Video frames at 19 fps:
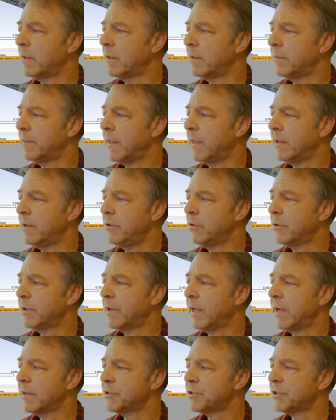then you can
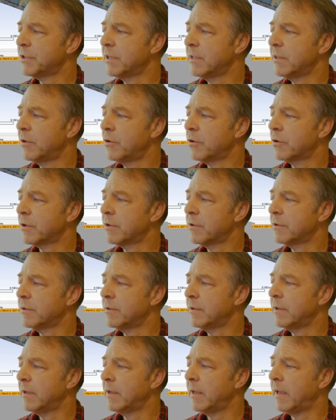actually look
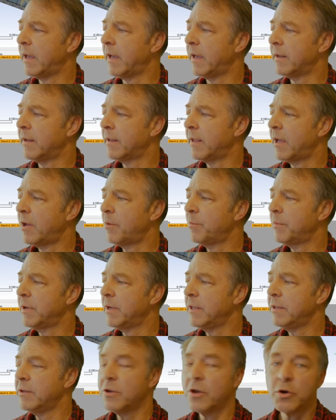at how
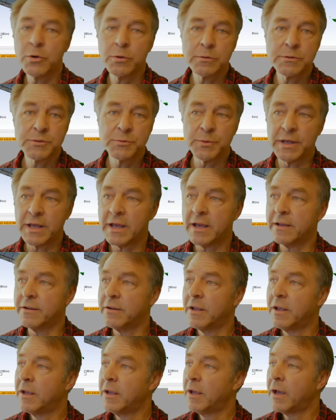many nodes we had.
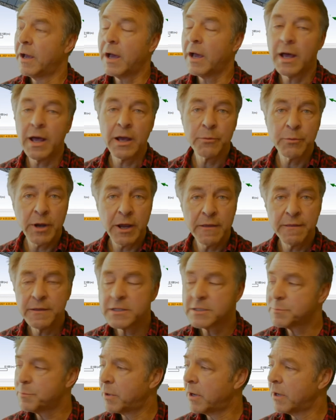I ran
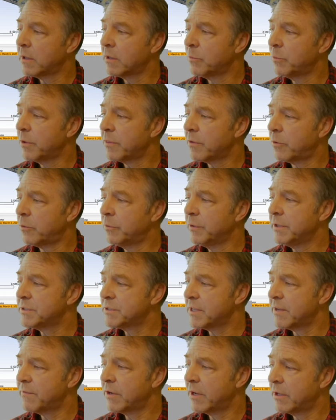this model with only
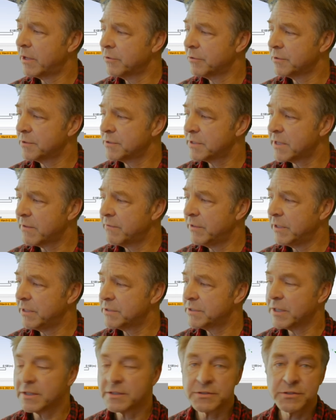
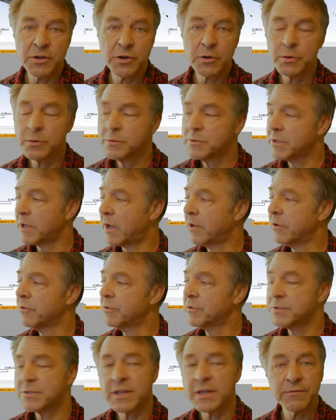776 nodes,
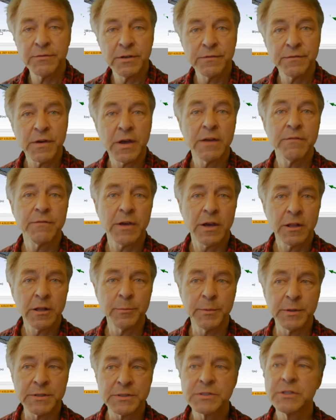175
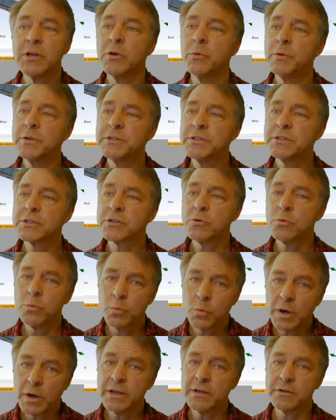elements, which is
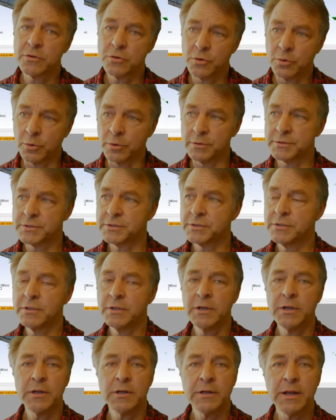quite coarse.
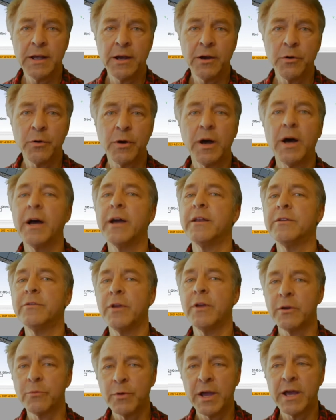Now,
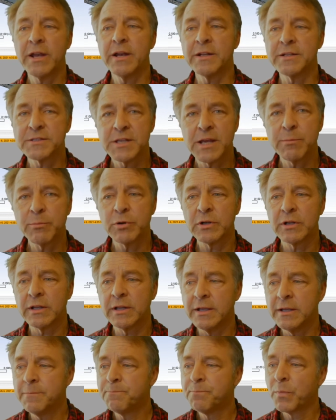I ran it separately